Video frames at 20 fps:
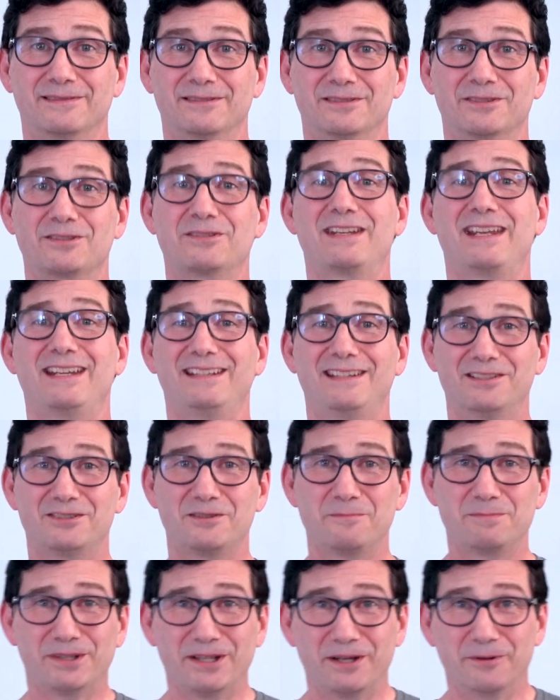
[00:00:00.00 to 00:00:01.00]
So take this
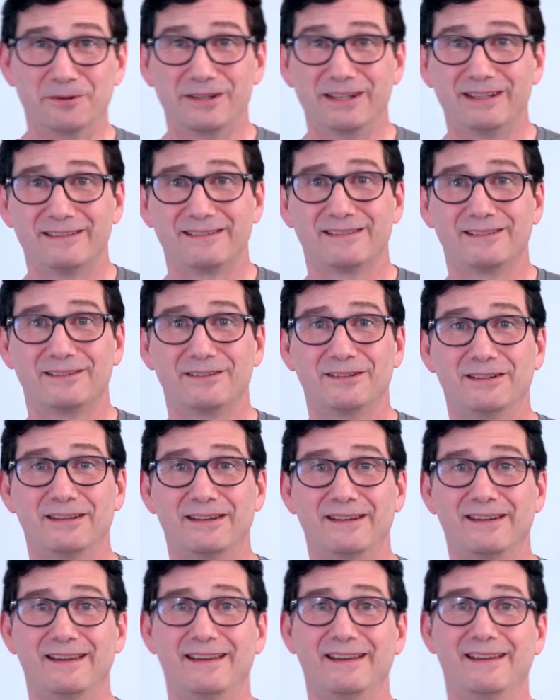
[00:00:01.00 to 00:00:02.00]
and play with it.
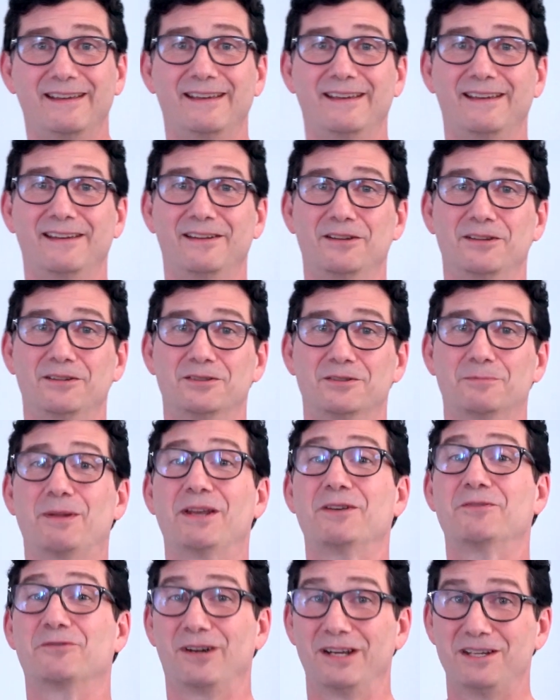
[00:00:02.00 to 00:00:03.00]
It's
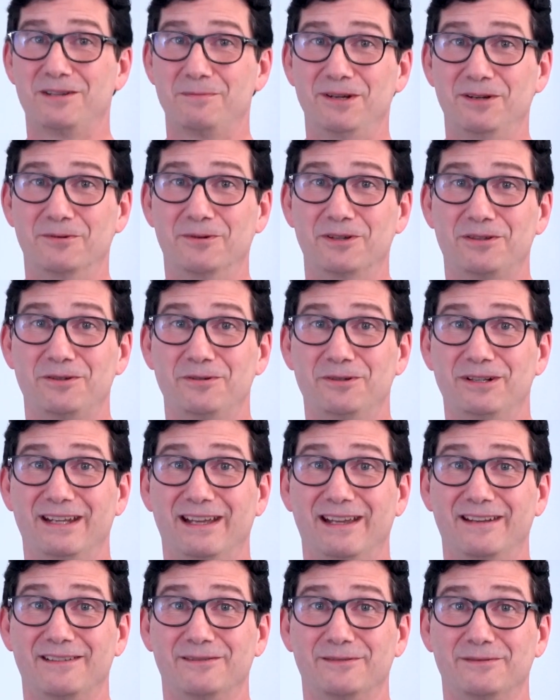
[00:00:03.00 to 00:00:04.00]
been great to be with you
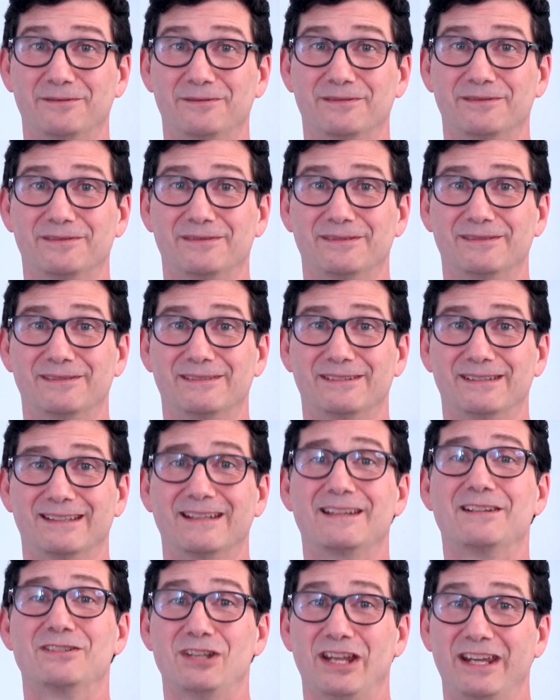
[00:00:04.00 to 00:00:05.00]
again.
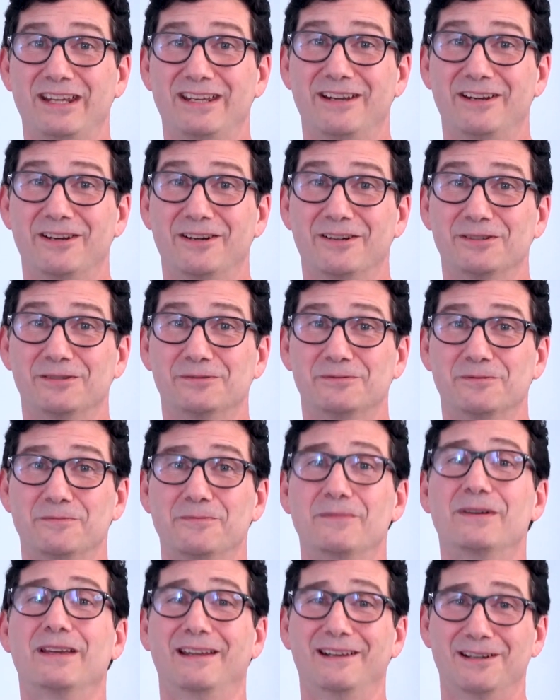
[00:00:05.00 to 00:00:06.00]
Take care
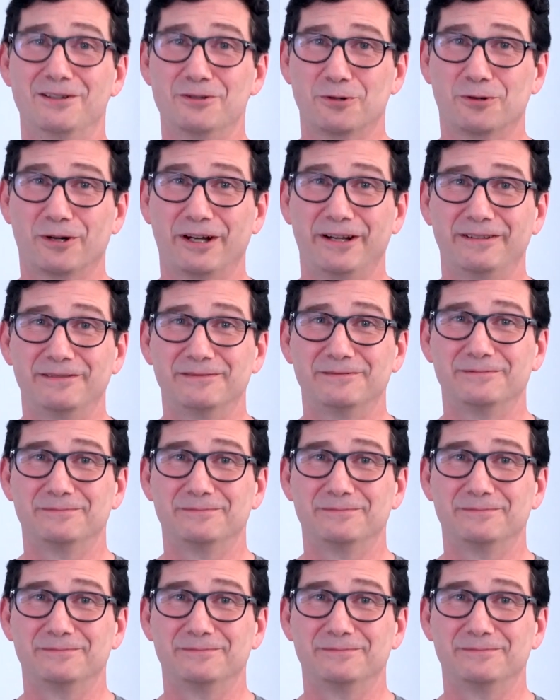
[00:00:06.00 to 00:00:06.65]
and enjoy.